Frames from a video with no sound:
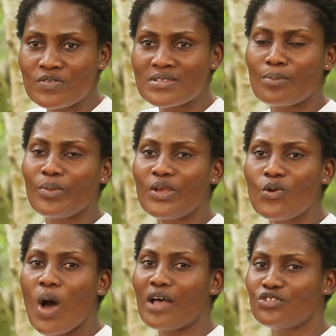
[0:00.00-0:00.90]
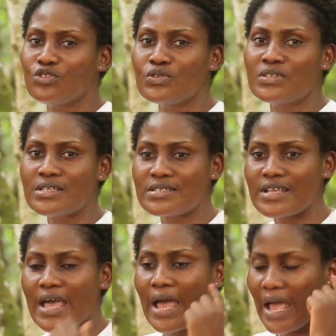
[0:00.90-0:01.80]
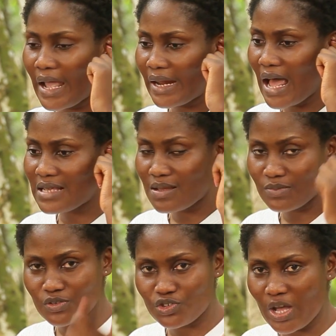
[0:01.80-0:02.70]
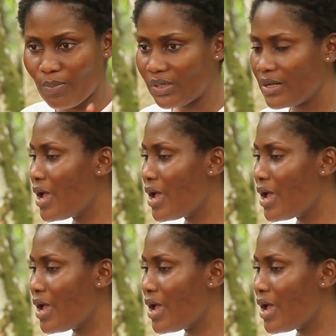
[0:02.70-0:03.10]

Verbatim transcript: of somebody who has used this and has something to share about it.